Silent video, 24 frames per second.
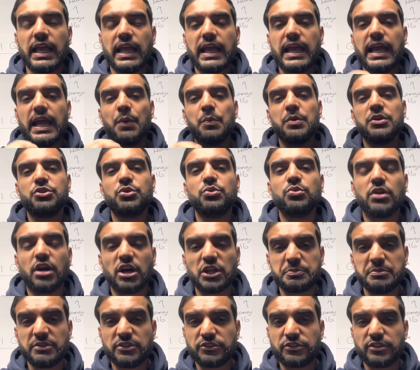And when she
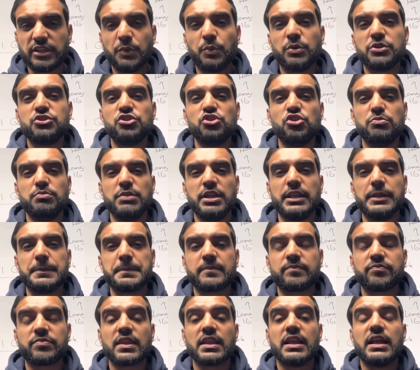asked me, sir, what do you
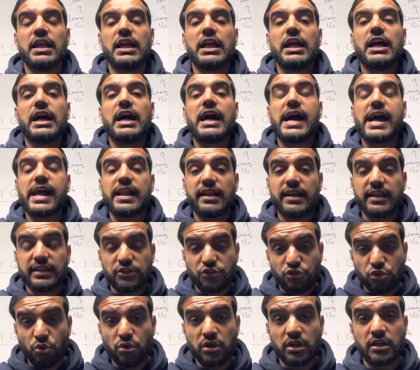mean? And I
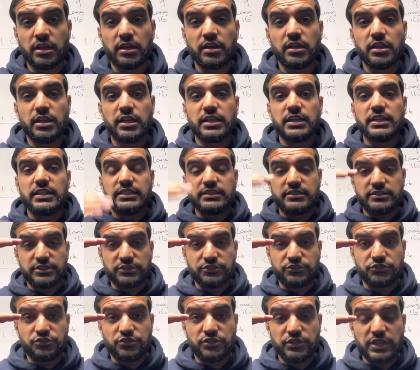taught her,
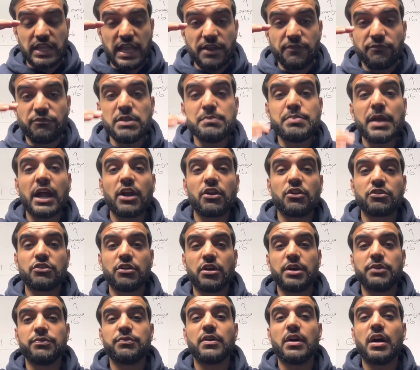just every
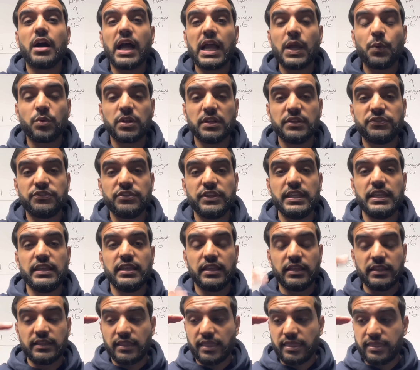paragraph, I want to see
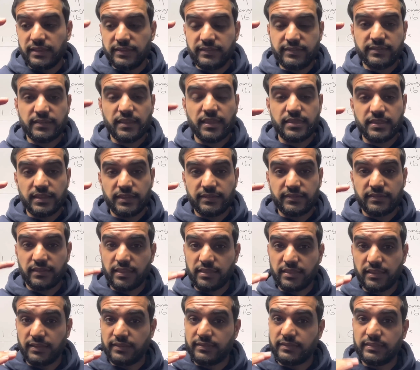this, this,
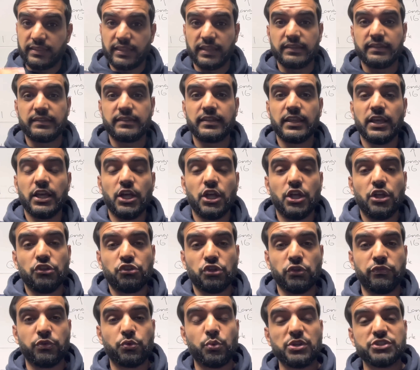this, this. So
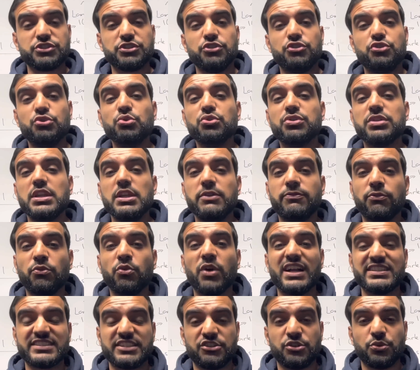for question 2, 3, 4,
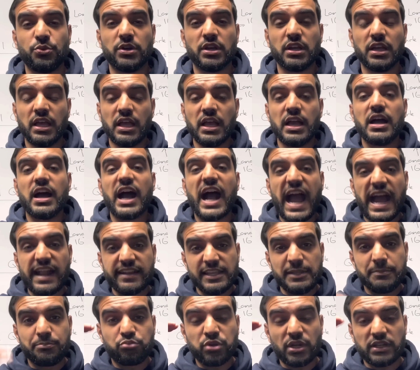I said to her, I
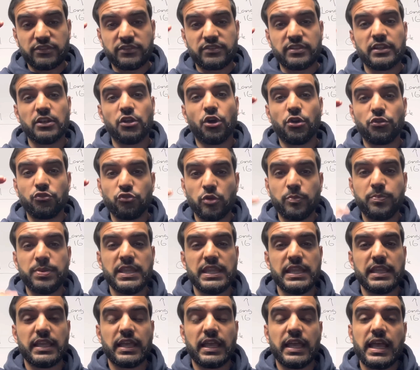need pretzel on
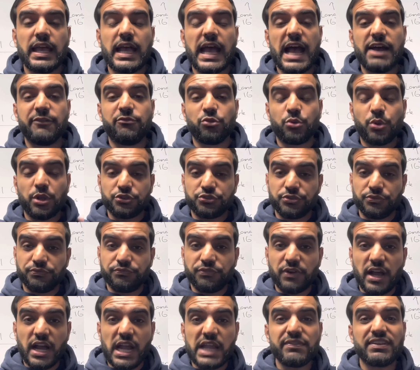repeat. And for question
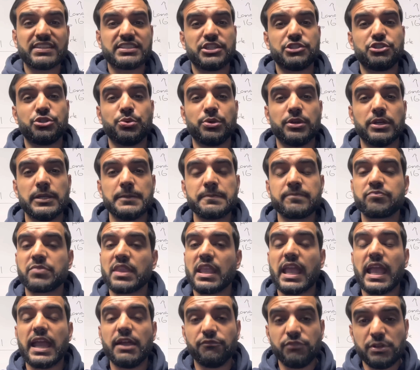5, I said to her,
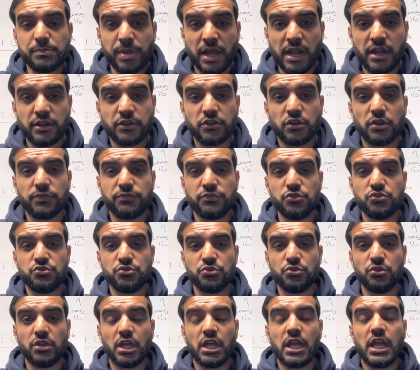every paragraph you
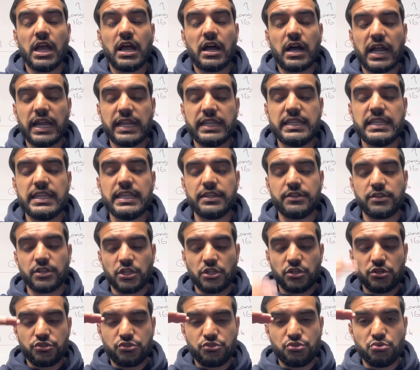do, I need
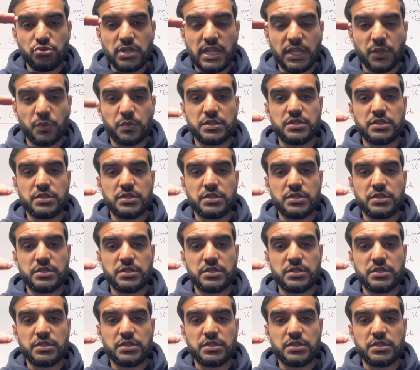2 language